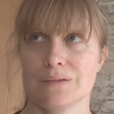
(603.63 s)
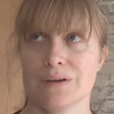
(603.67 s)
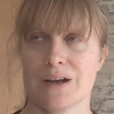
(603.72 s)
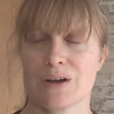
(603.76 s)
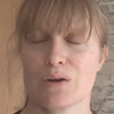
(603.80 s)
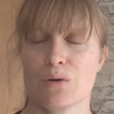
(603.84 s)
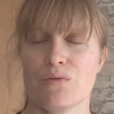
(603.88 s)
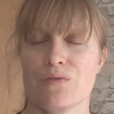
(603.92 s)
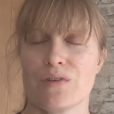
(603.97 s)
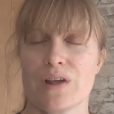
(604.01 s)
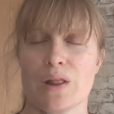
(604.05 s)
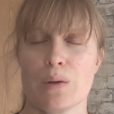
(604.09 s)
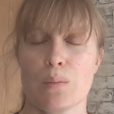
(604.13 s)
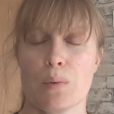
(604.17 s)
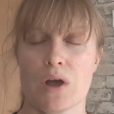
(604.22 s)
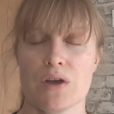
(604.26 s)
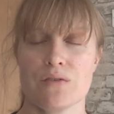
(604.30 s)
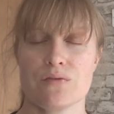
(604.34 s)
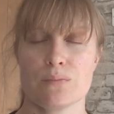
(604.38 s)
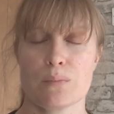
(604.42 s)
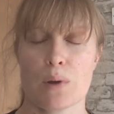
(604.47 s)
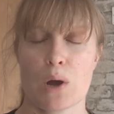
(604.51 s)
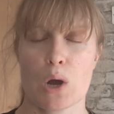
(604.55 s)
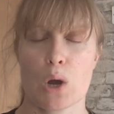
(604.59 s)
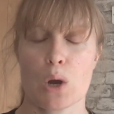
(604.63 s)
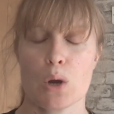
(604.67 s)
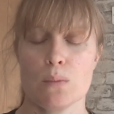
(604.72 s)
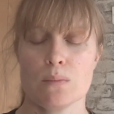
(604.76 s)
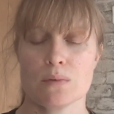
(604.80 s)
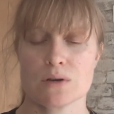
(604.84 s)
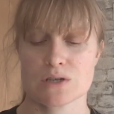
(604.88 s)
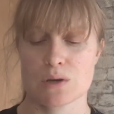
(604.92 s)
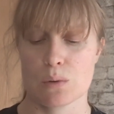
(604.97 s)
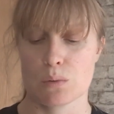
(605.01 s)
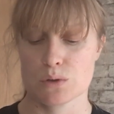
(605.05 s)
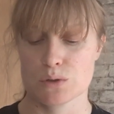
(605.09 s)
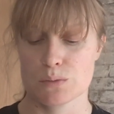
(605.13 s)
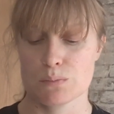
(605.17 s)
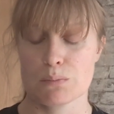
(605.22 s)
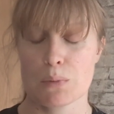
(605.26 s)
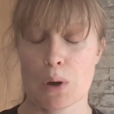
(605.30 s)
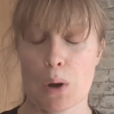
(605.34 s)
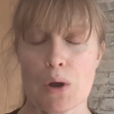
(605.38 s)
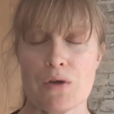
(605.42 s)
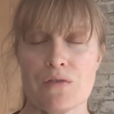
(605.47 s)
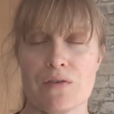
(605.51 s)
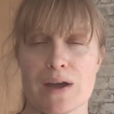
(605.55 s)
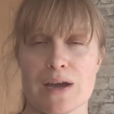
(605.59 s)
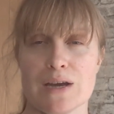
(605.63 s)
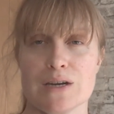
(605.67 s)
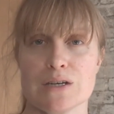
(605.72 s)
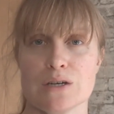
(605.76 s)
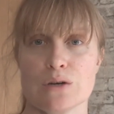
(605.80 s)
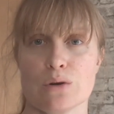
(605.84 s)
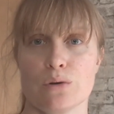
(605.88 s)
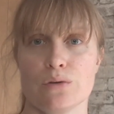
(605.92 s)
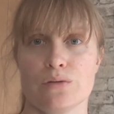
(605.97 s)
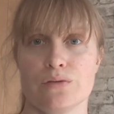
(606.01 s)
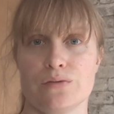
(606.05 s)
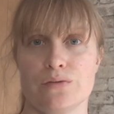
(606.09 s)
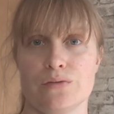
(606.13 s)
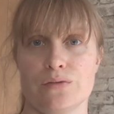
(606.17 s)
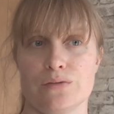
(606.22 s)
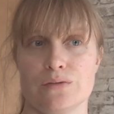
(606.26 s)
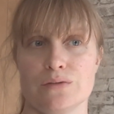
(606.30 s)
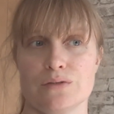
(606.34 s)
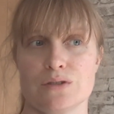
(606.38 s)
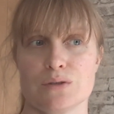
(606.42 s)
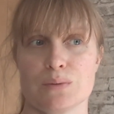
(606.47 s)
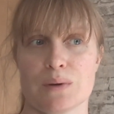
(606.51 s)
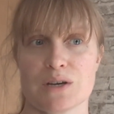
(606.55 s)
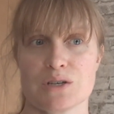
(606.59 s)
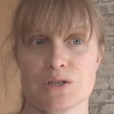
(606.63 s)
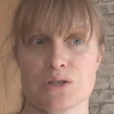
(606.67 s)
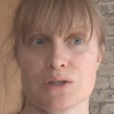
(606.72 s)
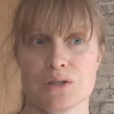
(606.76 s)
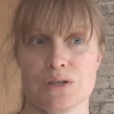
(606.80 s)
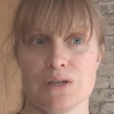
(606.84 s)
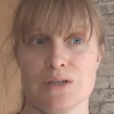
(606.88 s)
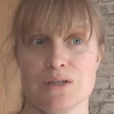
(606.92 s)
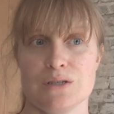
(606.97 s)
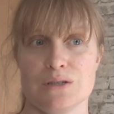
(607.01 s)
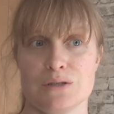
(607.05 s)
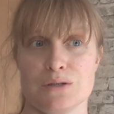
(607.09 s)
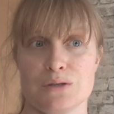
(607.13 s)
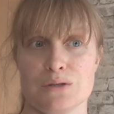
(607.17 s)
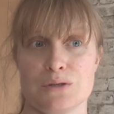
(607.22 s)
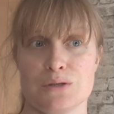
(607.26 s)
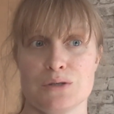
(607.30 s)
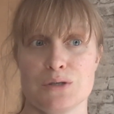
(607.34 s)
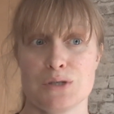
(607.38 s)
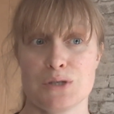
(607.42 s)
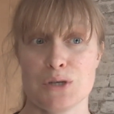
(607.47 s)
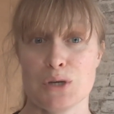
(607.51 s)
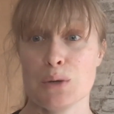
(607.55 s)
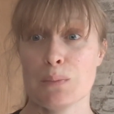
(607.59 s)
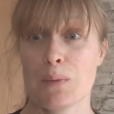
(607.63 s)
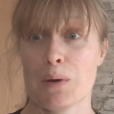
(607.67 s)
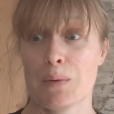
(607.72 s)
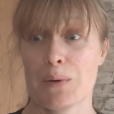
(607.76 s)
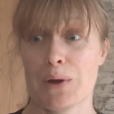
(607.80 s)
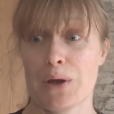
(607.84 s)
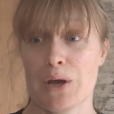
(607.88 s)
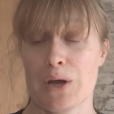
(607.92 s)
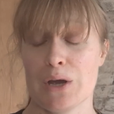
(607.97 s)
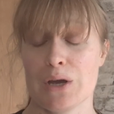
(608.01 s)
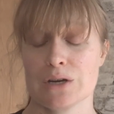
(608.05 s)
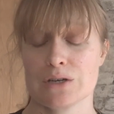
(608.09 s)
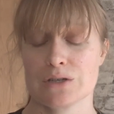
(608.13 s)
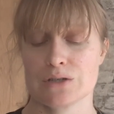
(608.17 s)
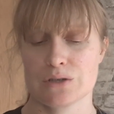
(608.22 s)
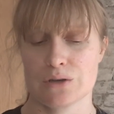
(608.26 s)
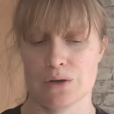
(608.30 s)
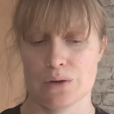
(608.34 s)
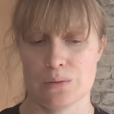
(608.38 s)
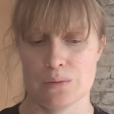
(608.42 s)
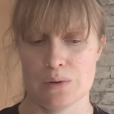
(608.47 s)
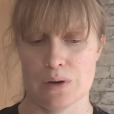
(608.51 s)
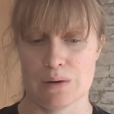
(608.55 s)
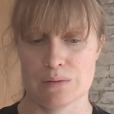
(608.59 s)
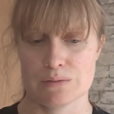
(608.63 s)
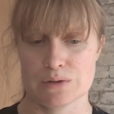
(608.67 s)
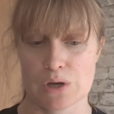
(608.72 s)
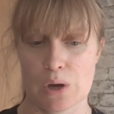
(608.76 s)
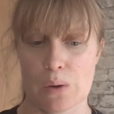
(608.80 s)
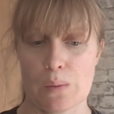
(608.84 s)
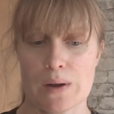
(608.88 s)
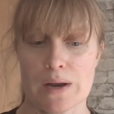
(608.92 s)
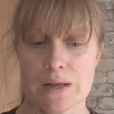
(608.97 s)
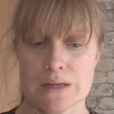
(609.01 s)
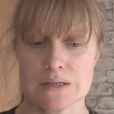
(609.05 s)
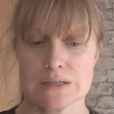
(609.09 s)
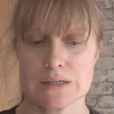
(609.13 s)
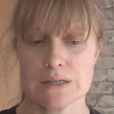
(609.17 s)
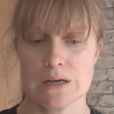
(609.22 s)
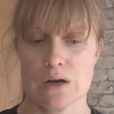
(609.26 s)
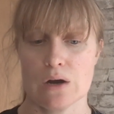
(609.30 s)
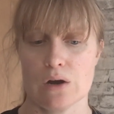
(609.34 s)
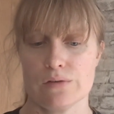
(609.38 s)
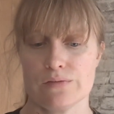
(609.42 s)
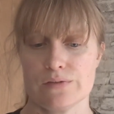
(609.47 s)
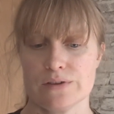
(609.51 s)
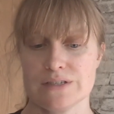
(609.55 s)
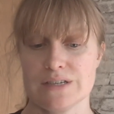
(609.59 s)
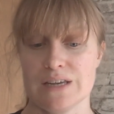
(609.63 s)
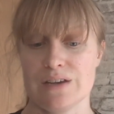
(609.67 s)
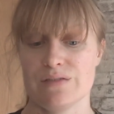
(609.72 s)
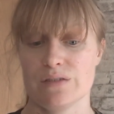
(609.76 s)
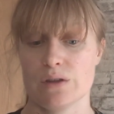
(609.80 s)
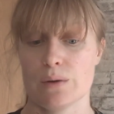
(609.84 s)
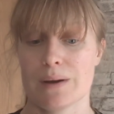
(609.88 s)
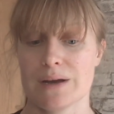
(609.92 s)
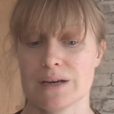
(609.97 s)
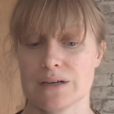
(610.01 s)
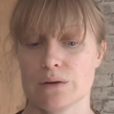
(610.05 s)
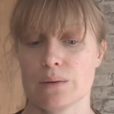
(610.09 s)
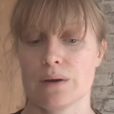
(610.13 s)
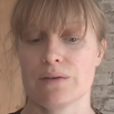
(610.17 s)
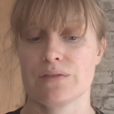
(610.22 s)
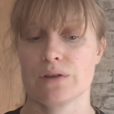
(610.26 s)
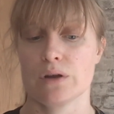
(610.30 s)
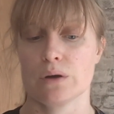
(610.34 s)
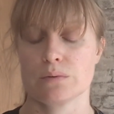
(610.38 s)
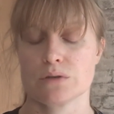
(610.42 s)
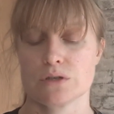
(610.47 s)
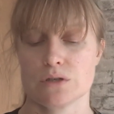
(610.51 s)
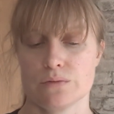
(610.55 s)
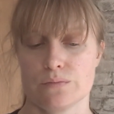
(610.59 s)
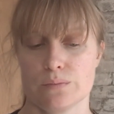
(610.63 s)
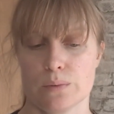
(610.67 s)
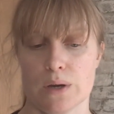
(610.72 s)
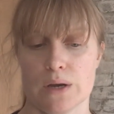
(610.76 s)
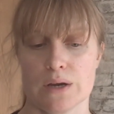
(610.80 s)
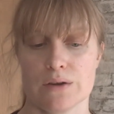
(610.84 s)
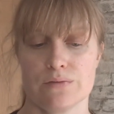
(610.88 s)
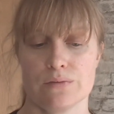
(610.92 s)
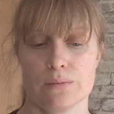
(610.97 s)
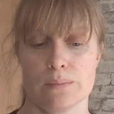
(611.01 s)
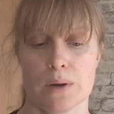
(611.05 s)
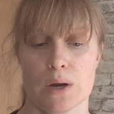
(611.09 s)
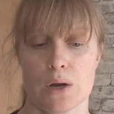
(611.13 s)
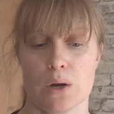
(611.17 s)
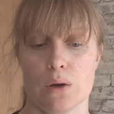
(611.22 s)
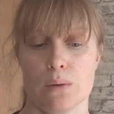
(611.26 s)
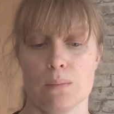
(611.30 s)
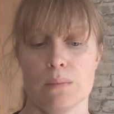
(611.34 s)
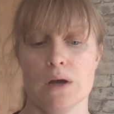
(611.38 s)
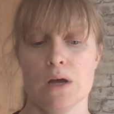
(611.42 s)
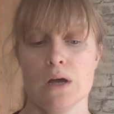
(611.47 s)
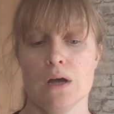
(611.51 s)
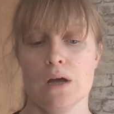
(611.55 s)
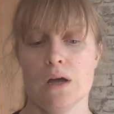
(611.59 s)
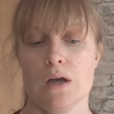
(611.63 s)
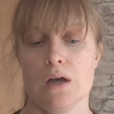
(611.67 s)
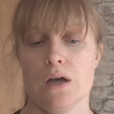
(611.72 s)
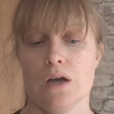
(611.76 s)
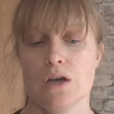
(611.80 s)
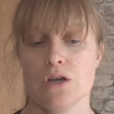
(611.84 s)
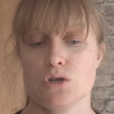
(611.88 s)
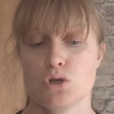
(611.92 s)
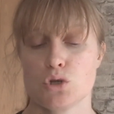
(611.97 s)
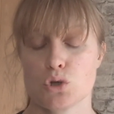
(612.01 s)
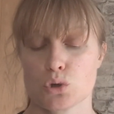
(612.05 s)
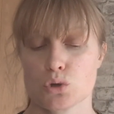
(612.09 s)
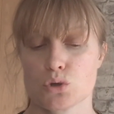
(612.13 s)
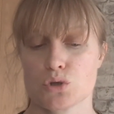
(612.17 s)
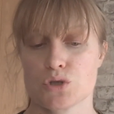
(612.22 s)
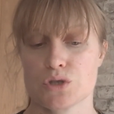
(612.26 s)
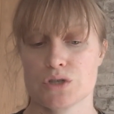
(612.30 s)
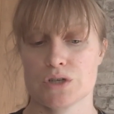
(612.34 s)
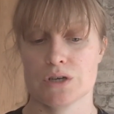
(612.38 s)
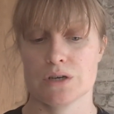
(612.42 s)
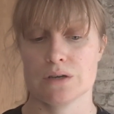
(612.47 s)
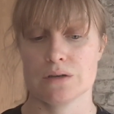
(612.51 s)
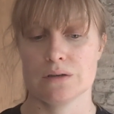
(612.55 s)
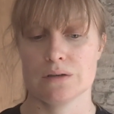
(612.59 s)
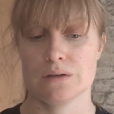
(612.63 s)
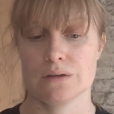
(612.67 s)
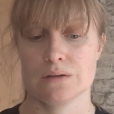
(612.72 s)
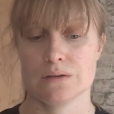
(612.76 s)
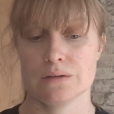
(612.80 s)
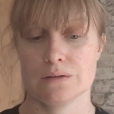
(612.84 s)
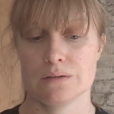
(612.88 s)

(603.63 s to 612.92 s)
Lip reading: I couldn't really work from home because I wasn't motivated enough to actually do my work. So I was going into the office, even though I do have the option of working from home, just to